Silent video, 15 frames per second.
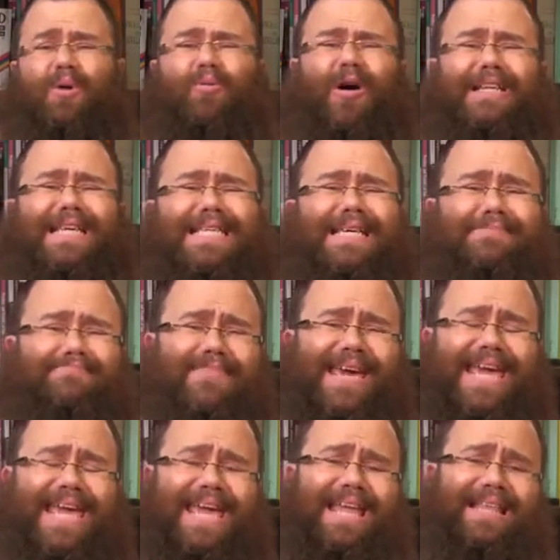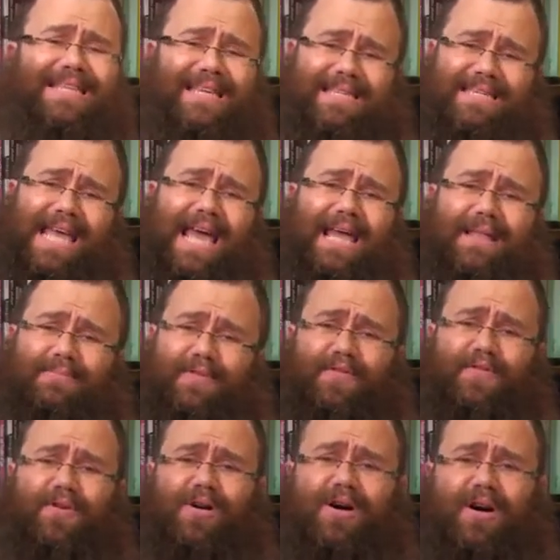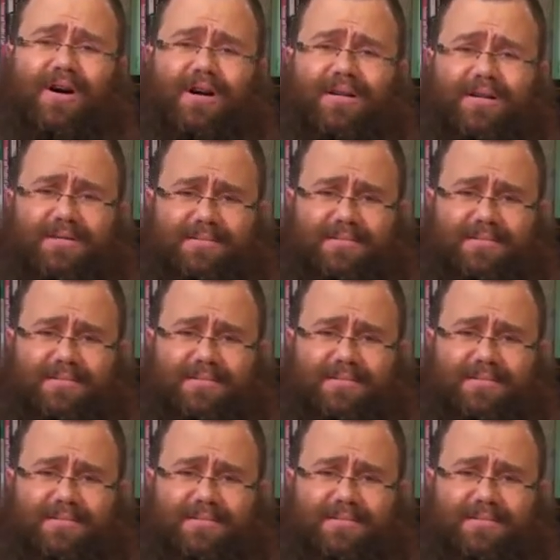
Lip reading: What does it mean to stand before God?